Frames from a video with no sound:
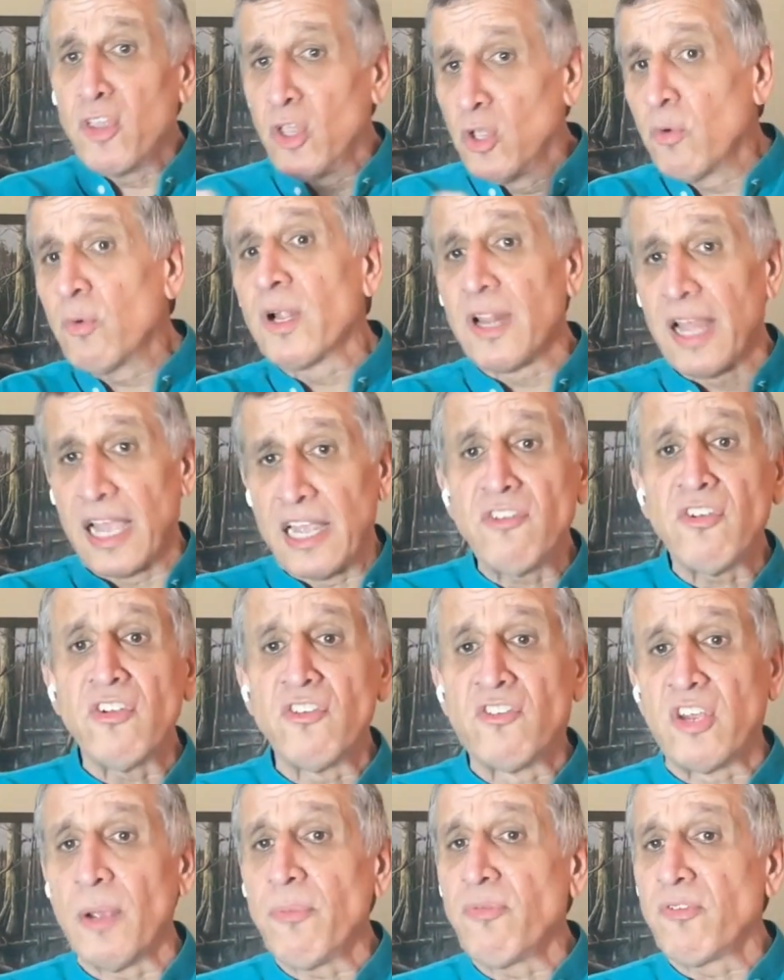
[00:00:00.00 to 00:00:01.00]
few
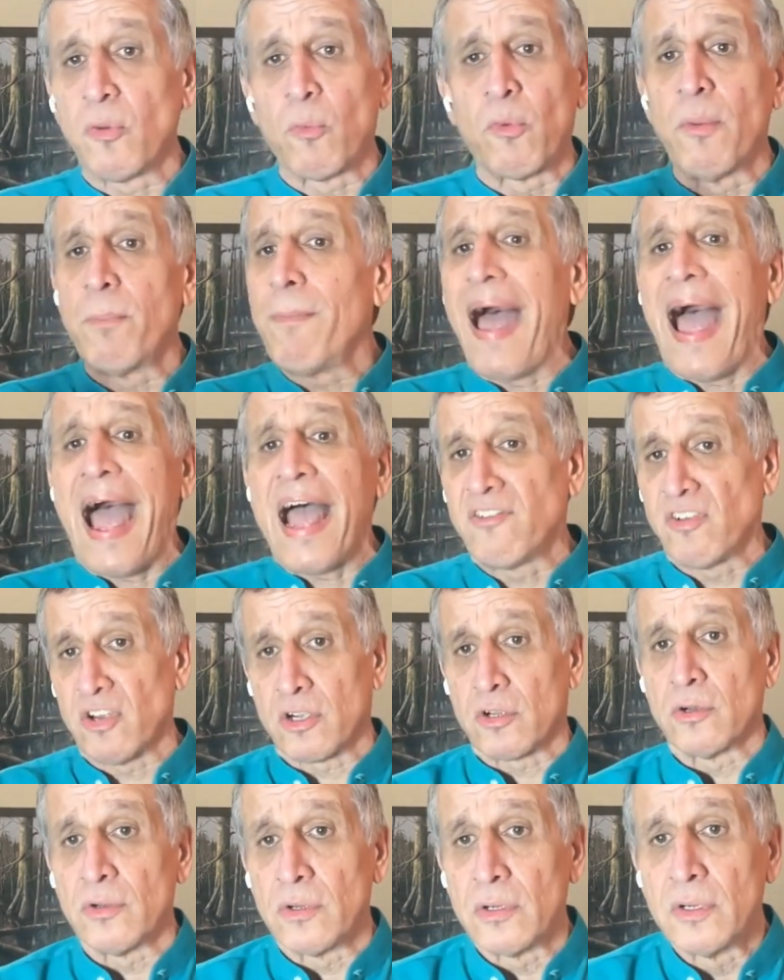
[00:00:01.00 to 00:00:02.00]
relationships that were
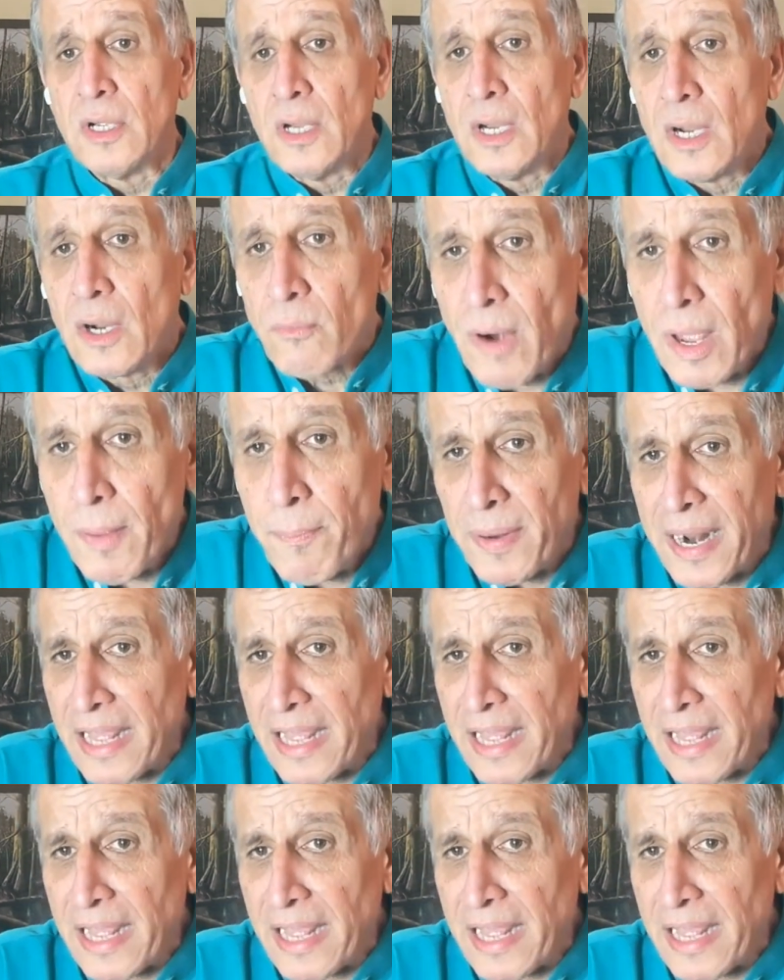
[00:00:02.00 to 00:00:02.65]
magical, right?